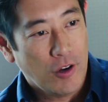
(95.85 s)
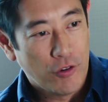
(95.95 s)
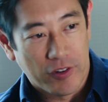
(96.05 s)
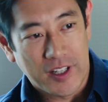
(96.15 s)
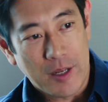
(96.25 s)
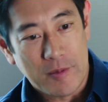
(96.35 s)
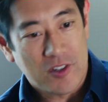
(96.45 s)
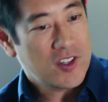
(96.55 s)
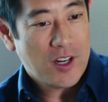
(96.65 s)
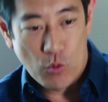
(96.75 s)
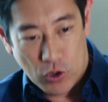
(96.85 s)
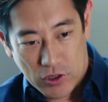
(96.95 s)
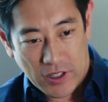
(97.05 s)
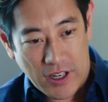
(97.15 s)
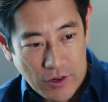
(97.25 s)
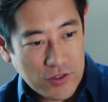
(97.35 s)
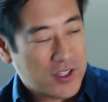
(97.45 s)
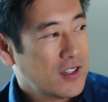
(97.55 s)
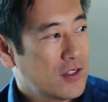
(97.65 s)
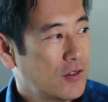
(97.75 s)
over an image? Say a worker
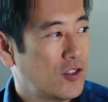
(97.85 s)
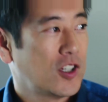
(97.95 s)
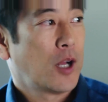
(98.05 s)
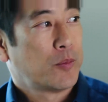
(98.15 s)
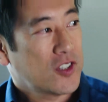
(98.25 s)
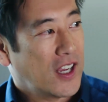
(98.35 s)
goes into a job